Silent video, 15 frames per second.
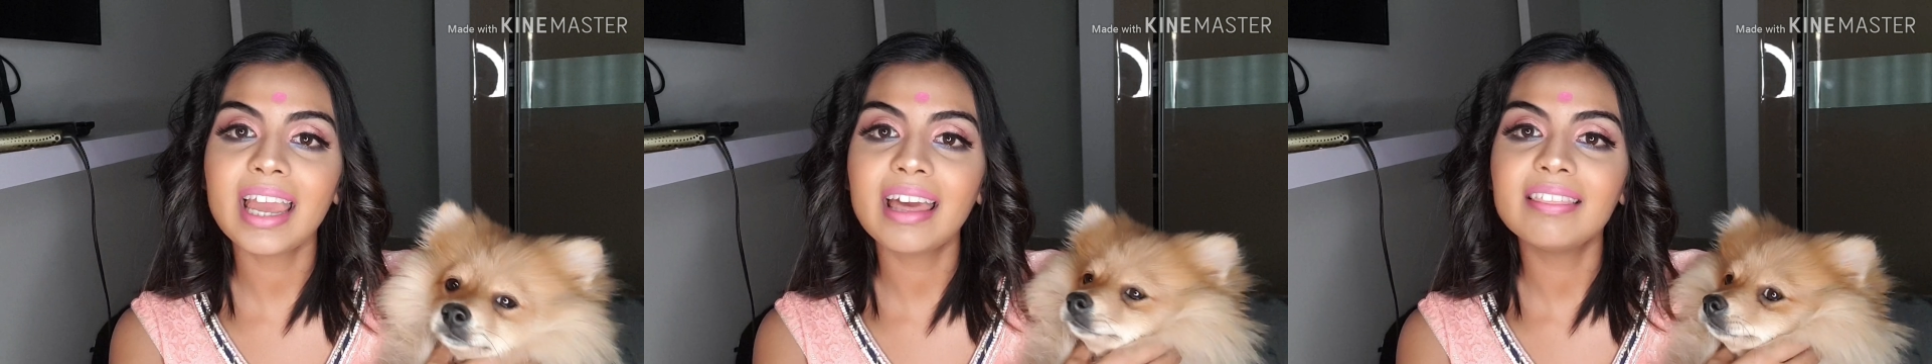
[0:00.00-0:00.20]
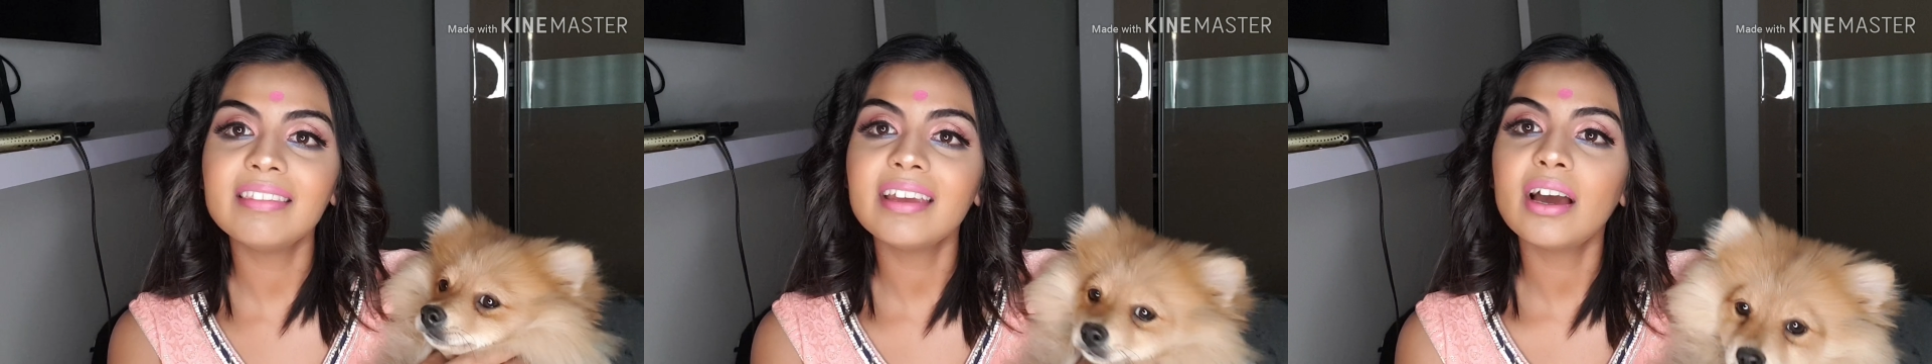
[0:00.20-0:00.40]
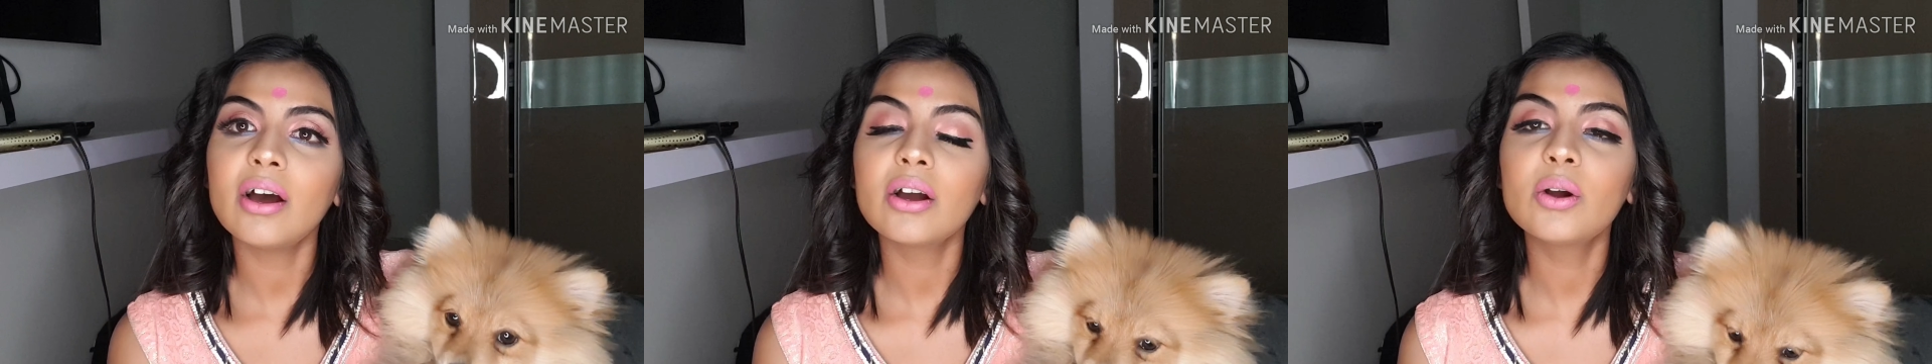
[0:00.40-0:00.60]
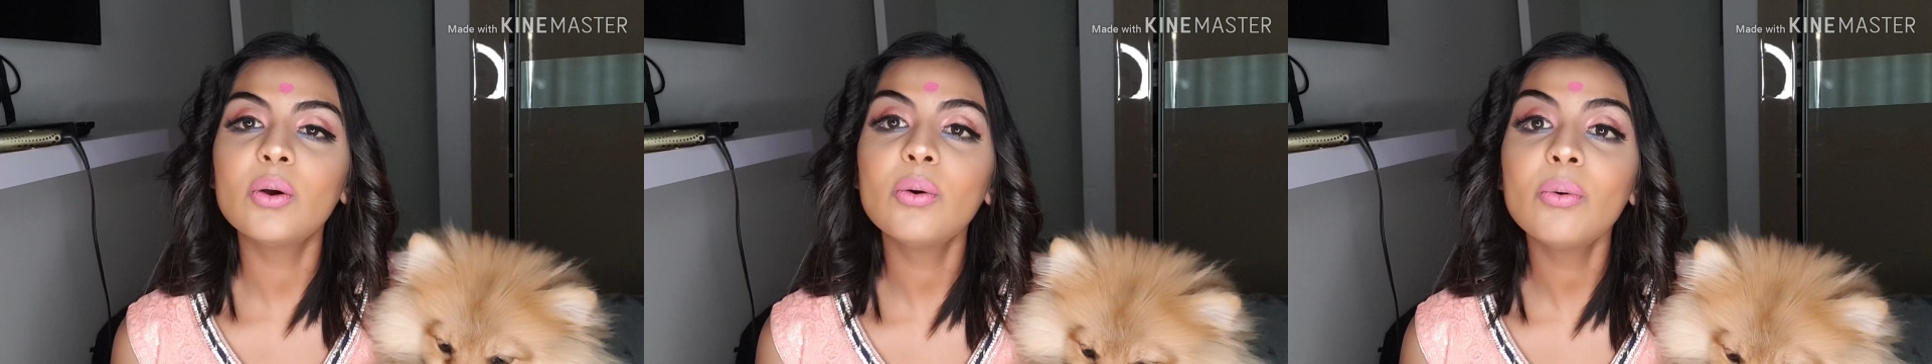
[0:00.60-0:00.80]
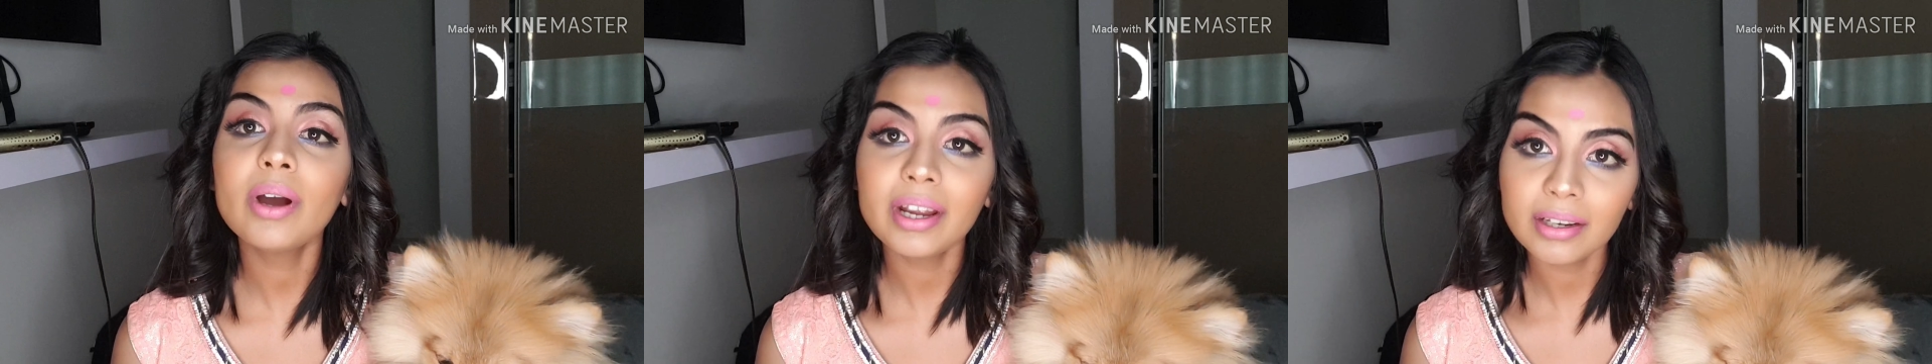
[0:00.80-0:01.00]
and they are
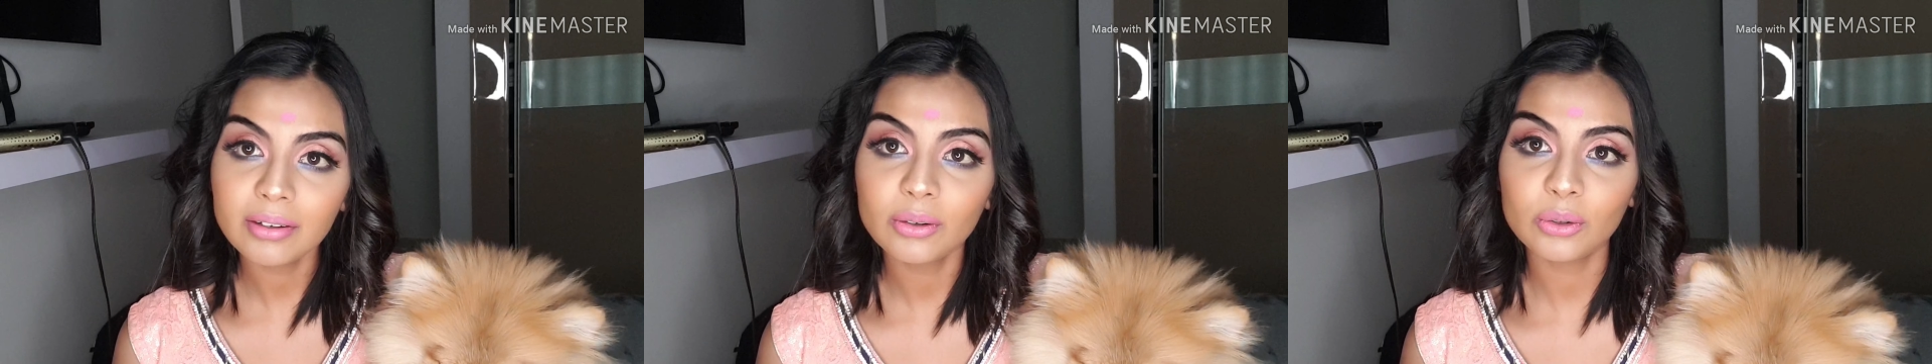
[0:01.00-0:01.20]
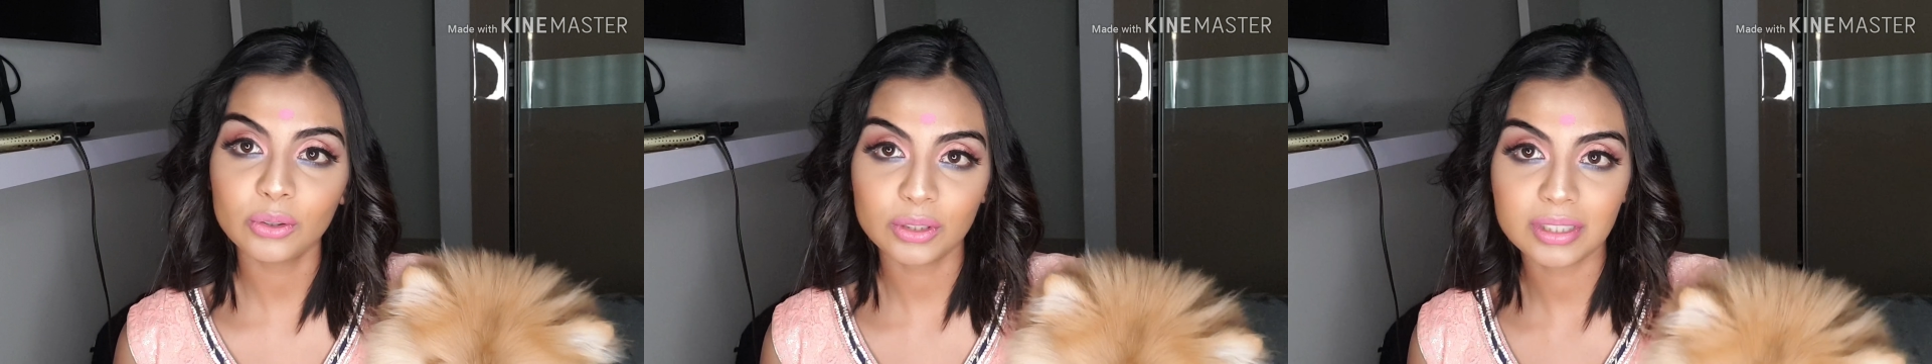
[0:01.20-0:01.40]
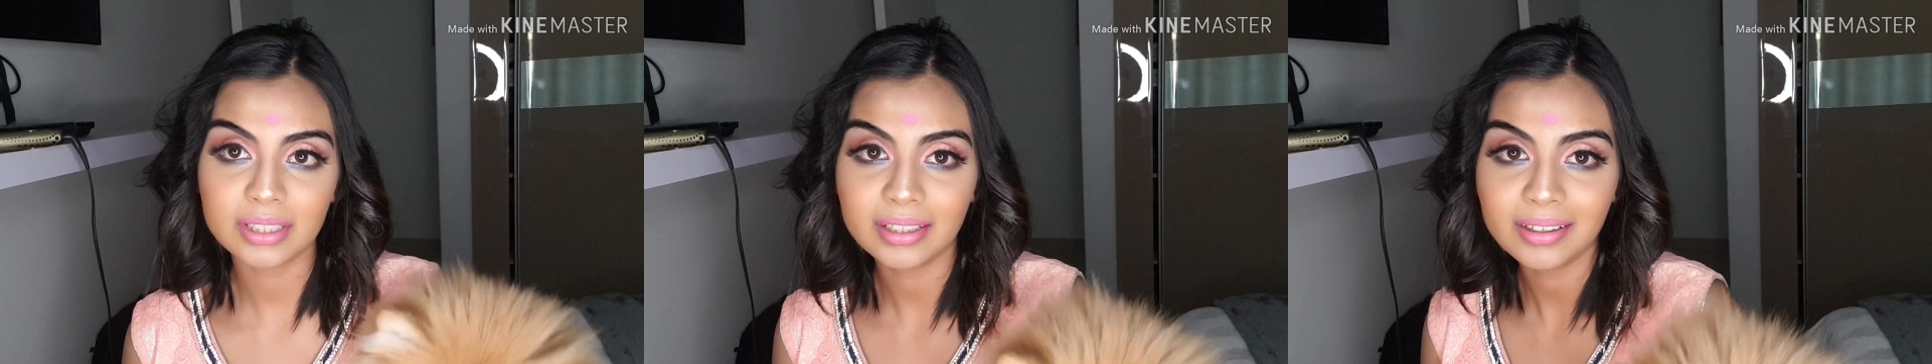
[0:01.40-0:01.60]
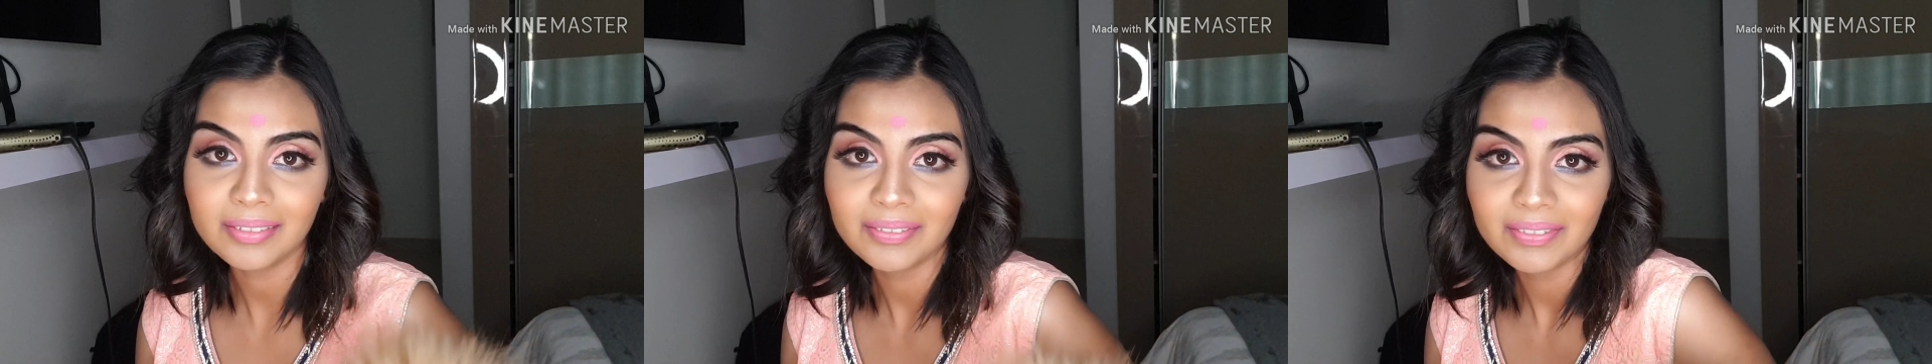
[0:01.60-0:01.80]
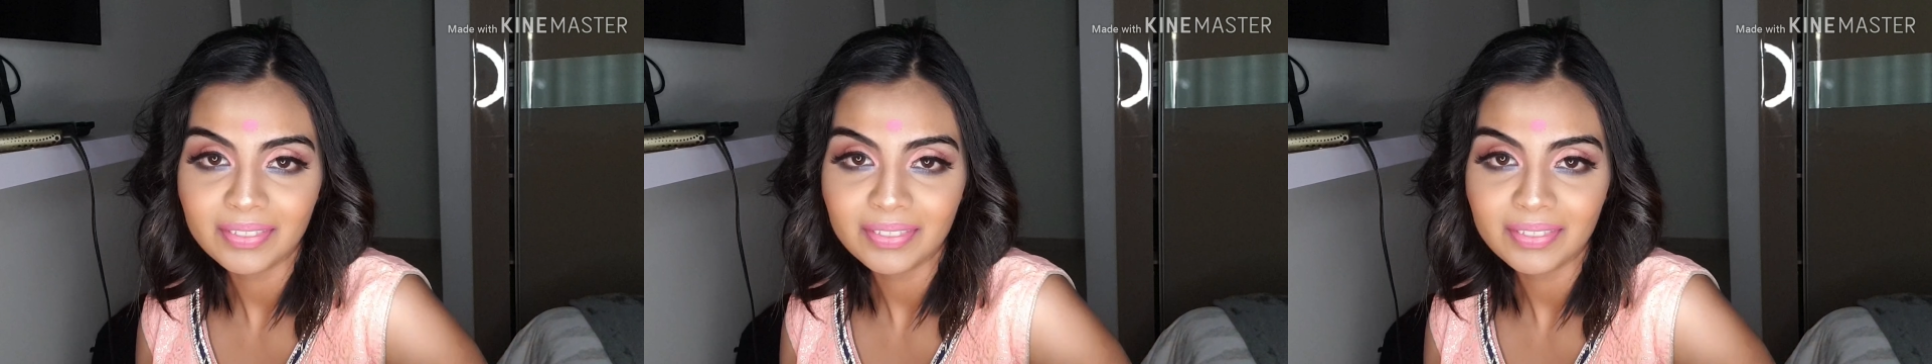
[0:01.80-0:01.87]
quite naughty.